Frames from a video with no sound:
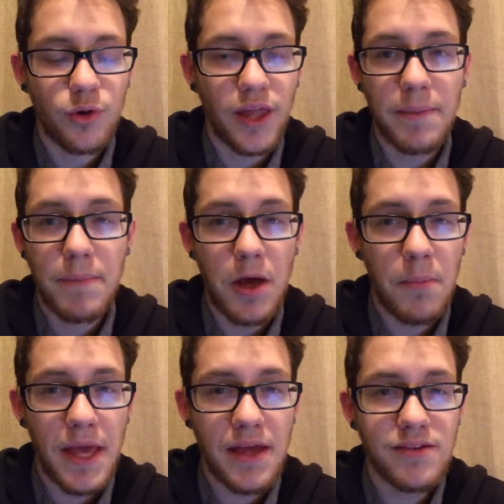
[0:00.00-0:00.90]
or like
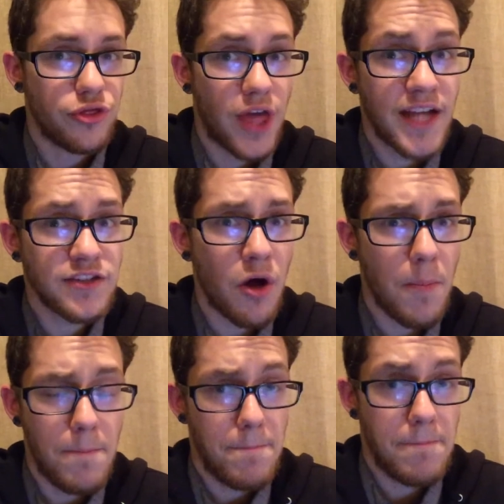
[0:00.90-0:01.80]
mailman, that's
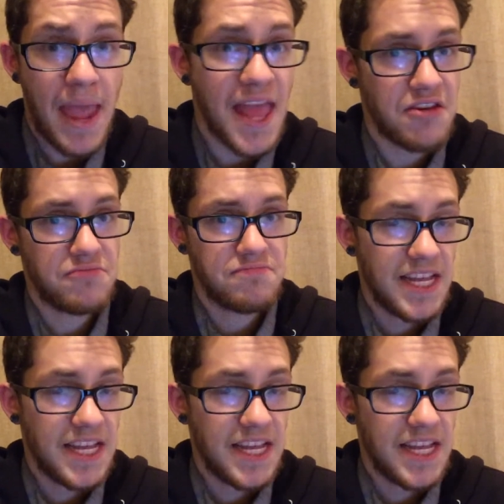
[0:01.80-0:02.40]
all men.